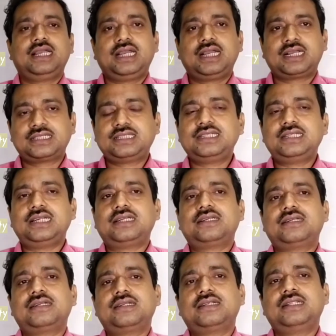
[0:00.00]
exceeded,
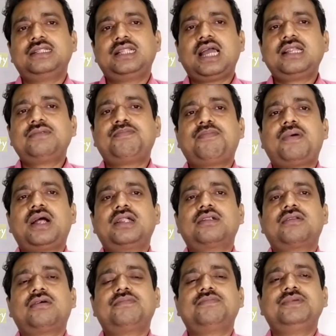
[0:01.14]
that part
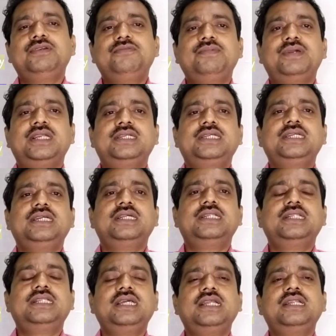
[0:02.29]
of humanity,
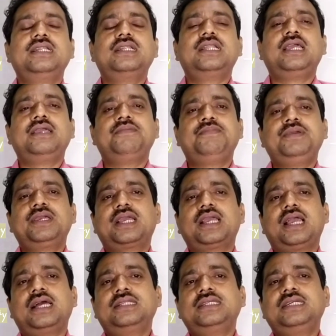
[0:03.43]
then the epic
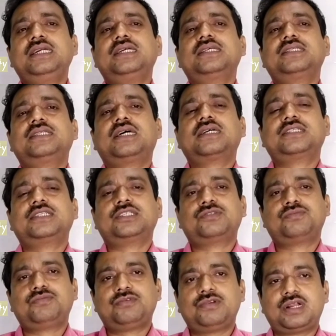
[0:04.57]
as a
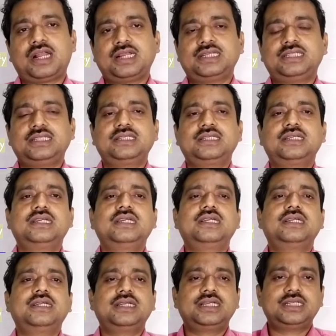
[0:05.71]
successful writing
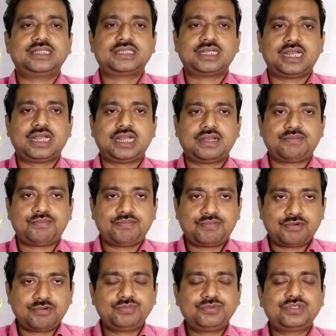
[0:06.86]
is
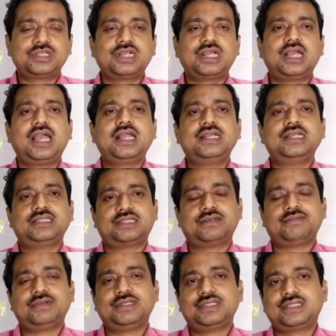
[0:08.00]
proved and
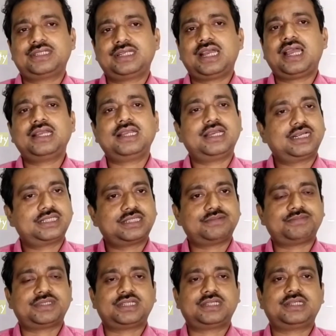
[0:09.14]
established and
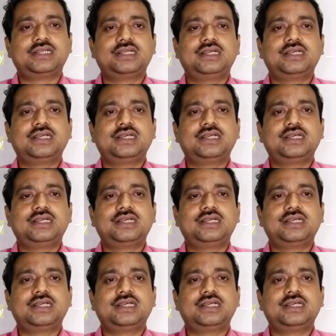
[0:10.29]
accepted.